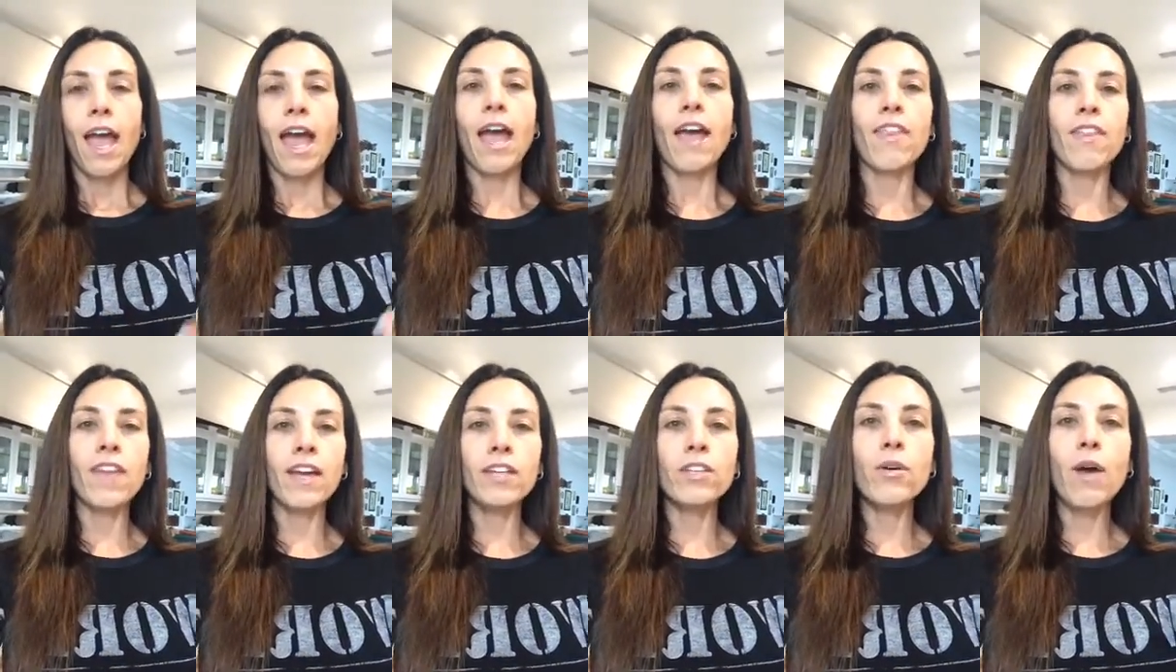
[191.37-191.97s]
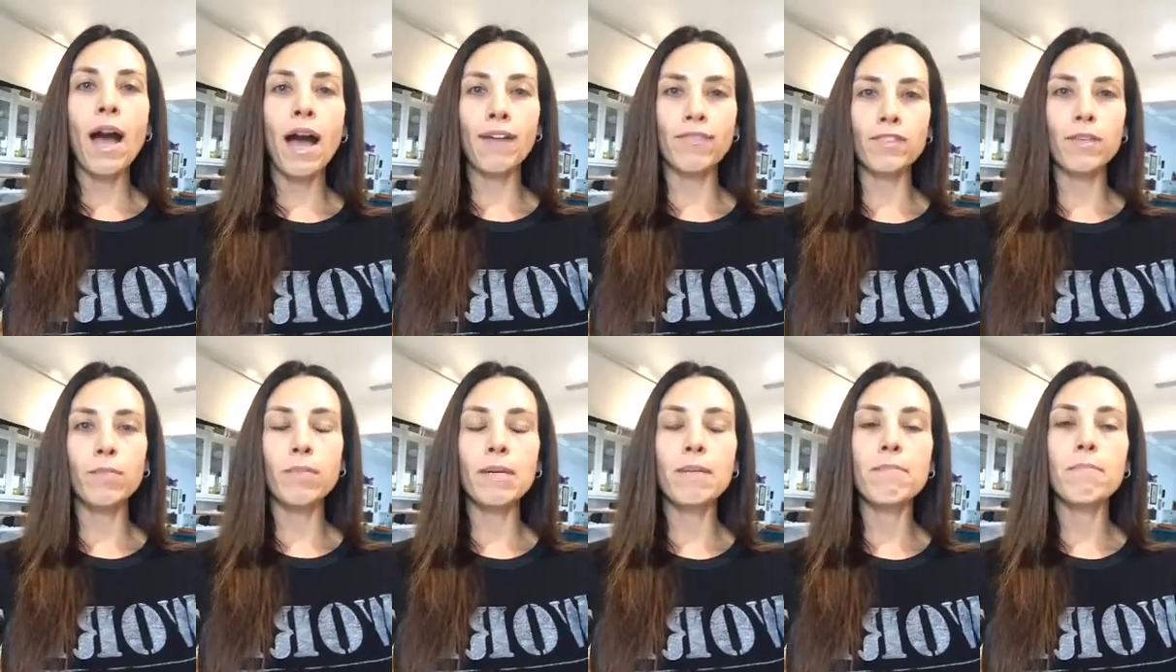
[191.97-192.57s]
and then you have to
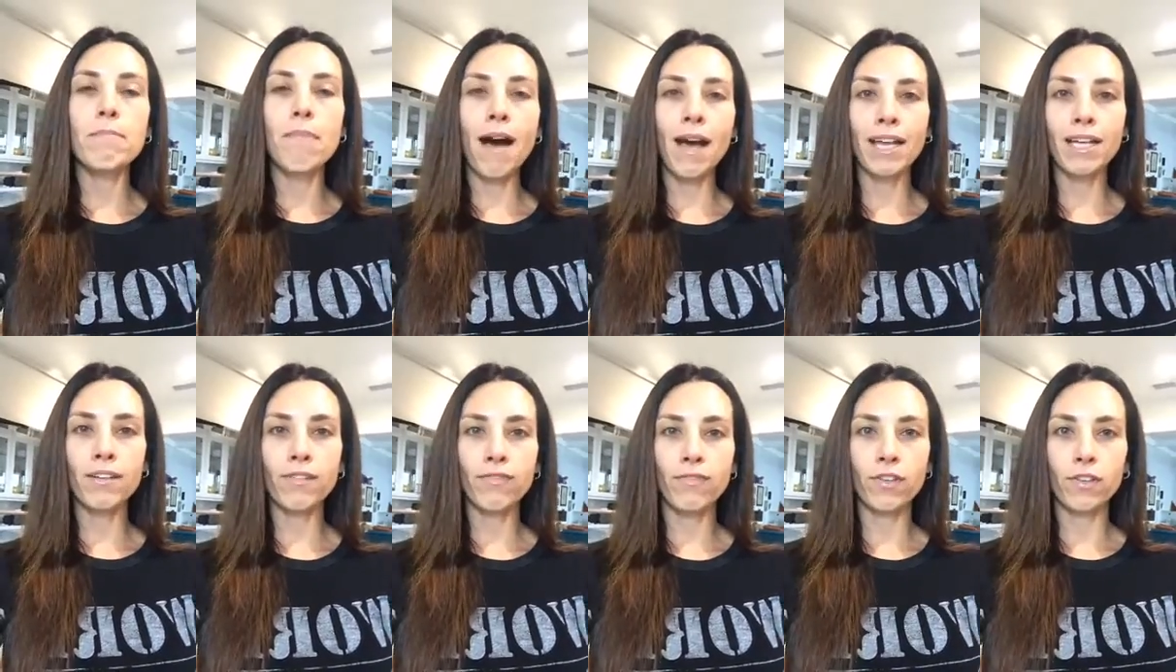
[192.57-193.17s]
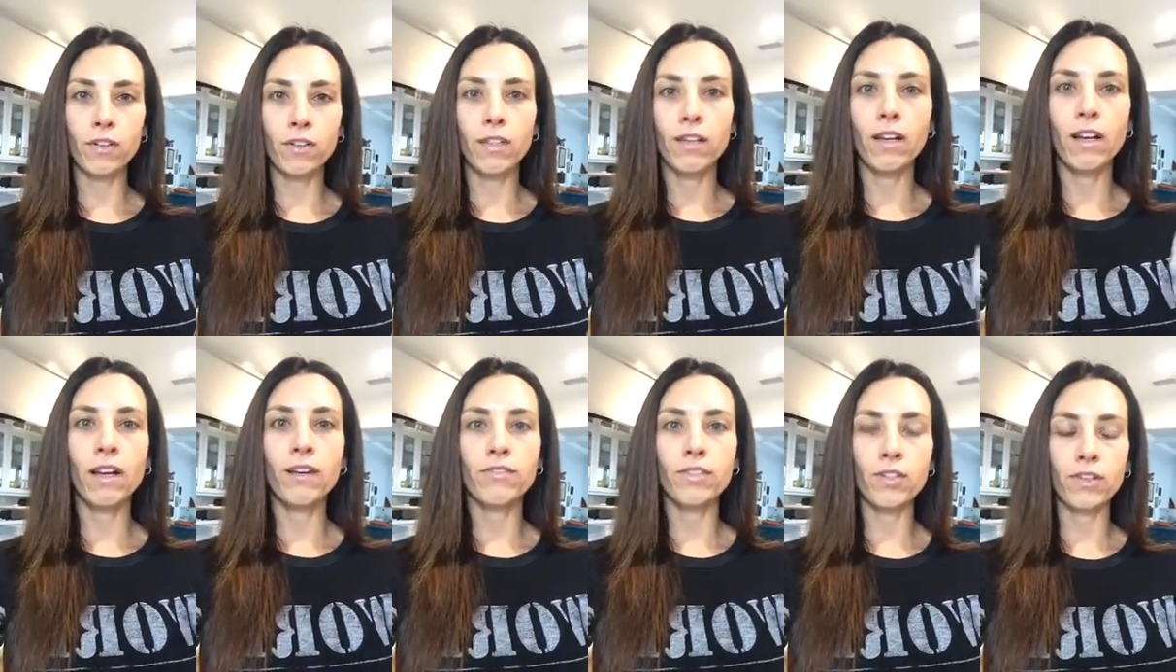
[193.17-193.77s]
be mindful
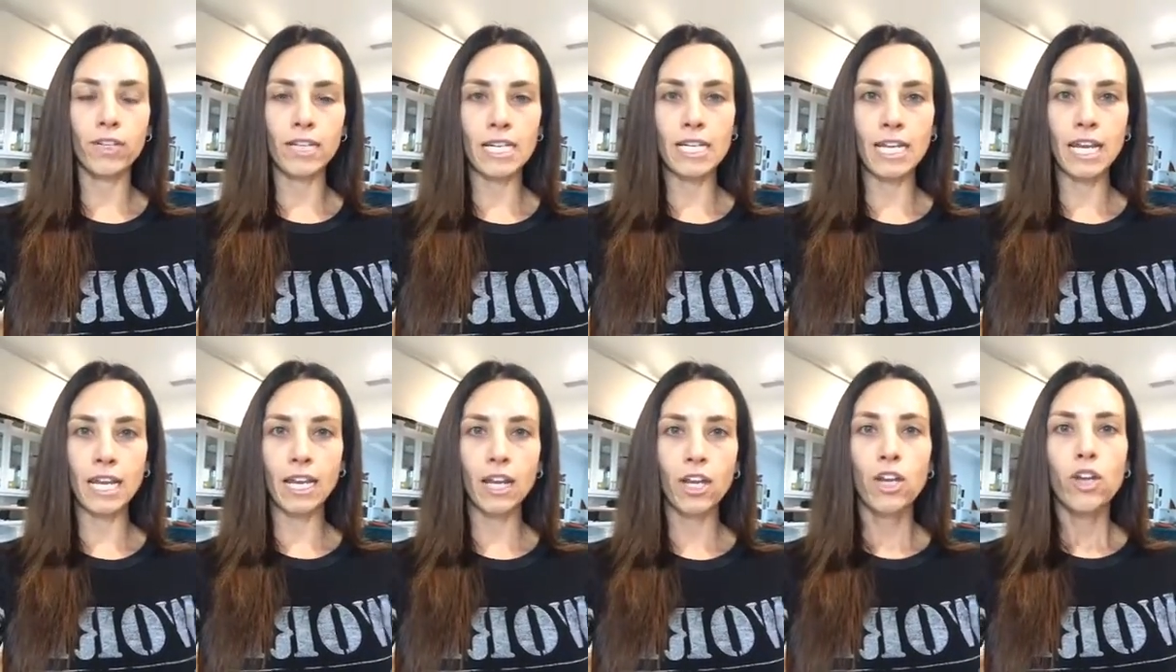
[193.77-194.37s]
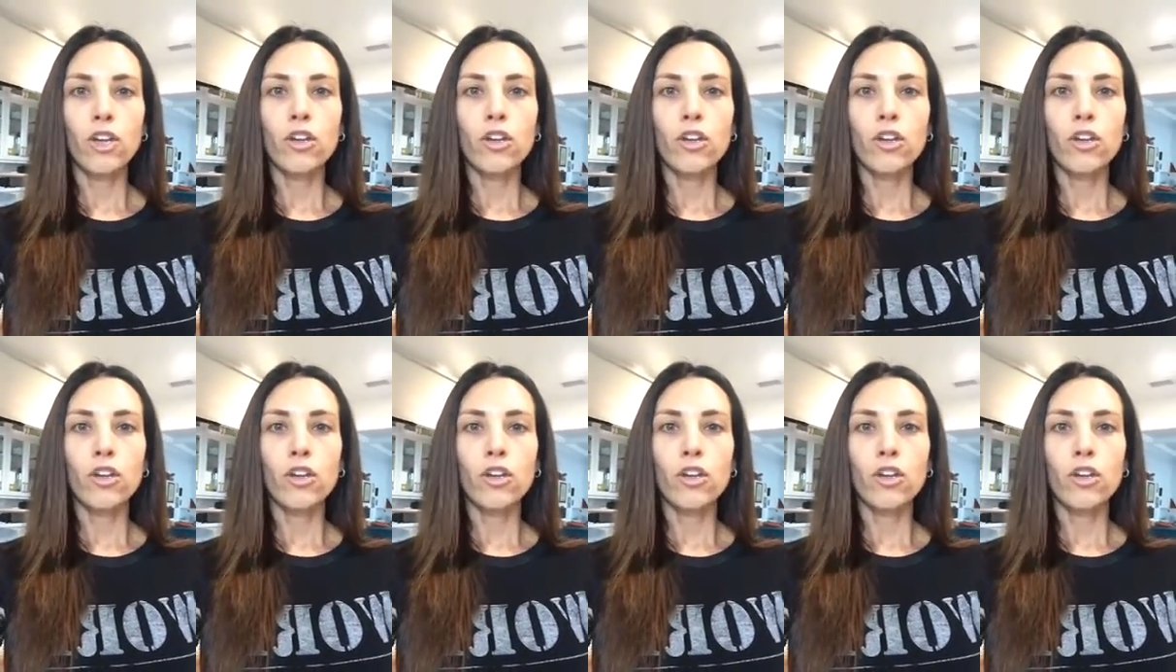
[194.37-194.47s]
of your eating.